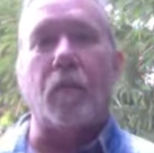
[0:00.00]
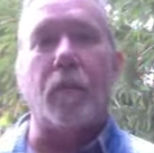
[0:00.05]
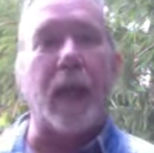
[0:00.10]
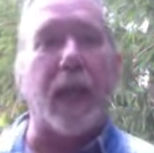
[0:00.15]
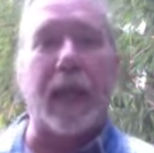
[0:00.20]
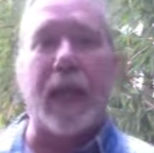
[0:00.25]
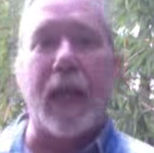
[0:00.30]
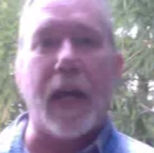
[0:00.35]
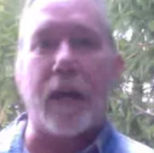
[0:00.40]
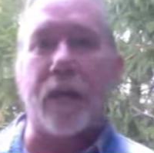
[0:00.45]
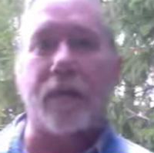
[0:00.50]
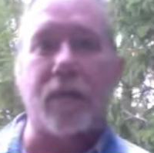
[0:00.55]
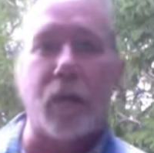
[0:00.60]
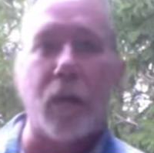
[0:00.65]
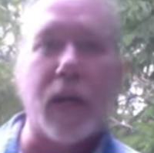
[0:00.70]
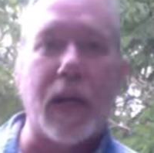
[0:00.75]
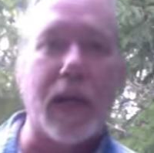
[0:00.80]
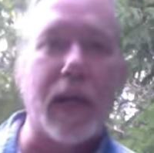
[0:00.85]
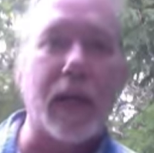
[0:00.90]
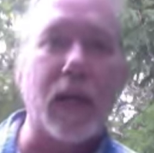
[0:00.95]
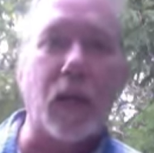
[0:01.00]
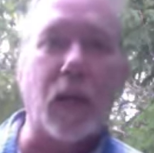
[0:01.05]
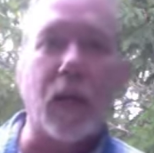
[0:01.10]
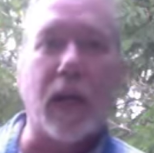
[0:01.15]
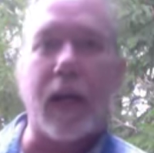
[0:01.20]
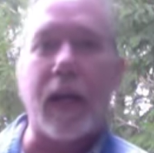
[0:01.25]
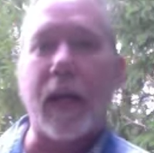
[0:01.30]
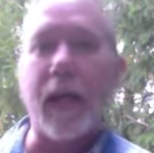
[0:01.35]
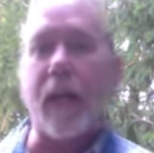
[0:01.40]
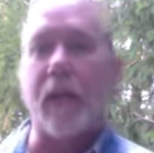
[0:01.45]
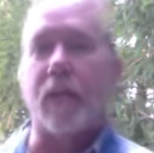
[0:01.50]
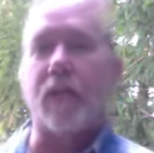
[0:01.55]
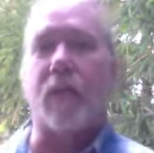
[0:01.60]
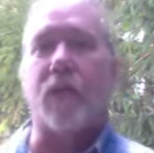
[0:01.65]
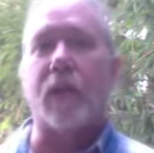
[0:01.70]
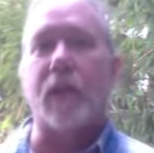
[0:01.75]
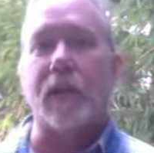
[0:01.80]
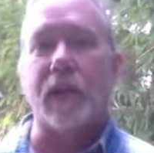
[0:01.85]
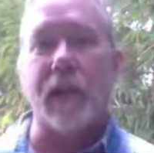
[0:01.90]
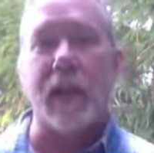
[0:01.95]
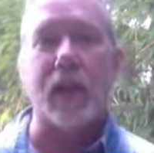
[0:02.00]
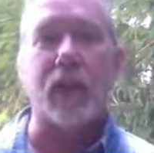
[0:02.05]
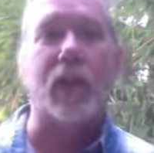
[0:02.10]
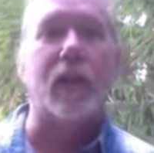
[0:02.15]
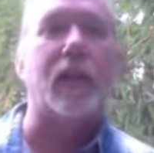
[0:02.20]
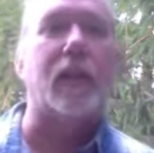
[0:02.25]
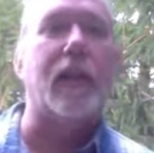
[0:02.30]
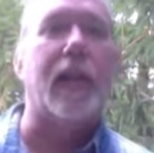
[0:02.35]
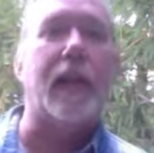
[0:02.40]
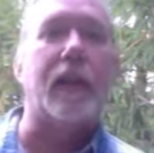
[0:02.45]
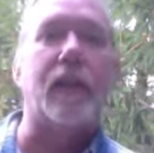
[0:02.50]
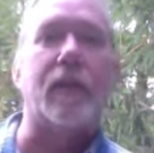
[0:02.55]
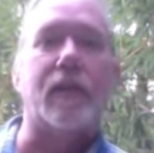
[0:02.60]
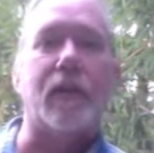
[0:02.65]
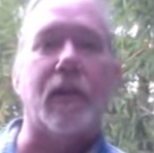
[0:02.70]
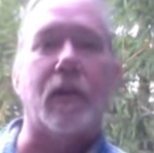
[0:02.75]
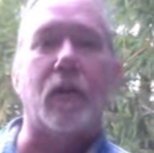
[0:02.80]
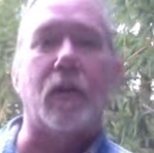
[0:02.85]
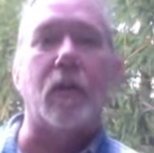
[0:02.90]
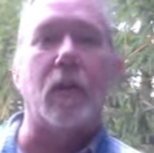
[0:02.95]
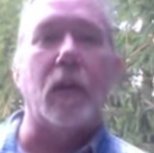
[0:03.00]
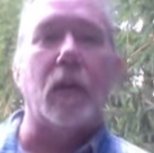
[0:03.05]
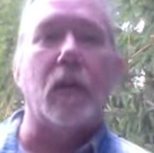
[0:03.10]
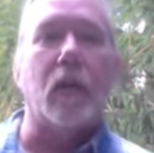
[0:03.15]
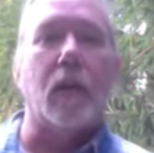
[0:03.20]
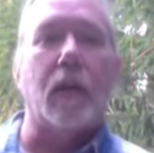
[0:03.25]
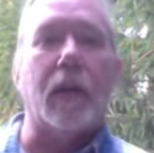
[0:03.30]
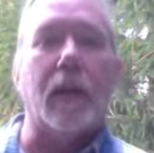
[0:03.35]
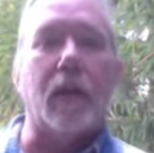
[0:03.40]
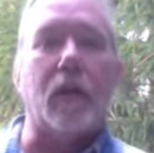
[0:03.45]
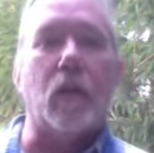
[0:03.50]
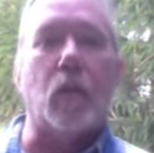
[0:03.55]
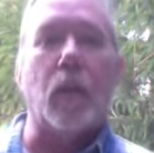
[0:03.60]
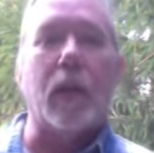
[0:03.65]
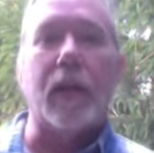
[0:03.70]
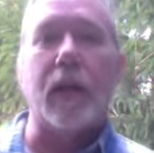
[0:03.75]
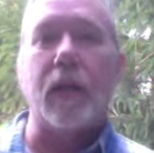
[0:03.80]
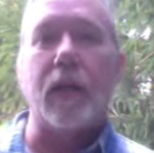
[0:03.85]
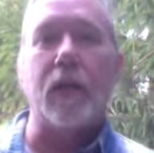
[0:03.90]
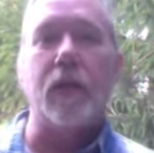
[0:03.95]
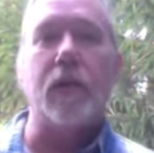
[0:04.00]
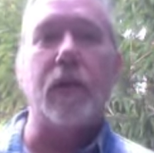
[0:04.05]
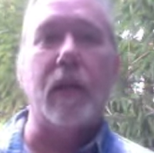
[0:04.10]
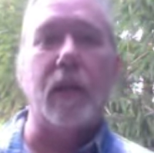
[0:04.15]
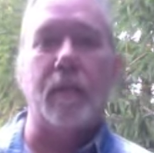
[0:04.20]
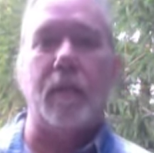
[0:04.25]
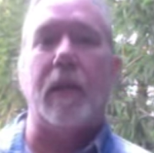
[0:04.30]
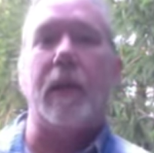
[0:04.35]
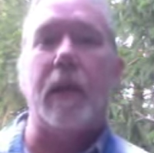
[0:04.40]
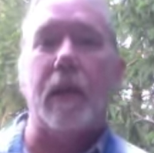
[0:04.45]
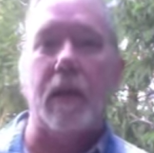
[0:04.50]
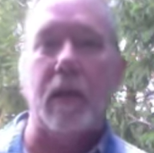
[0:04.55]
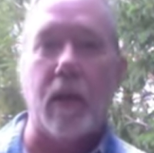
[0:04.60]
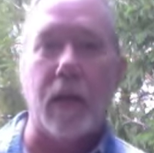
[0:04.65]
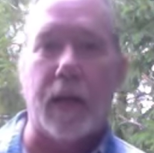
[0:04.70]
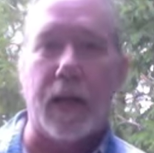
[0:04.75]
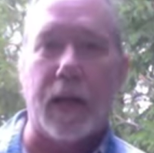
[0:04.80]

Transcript: I can't afford it, or I can't afford a session, and so, what can you give me?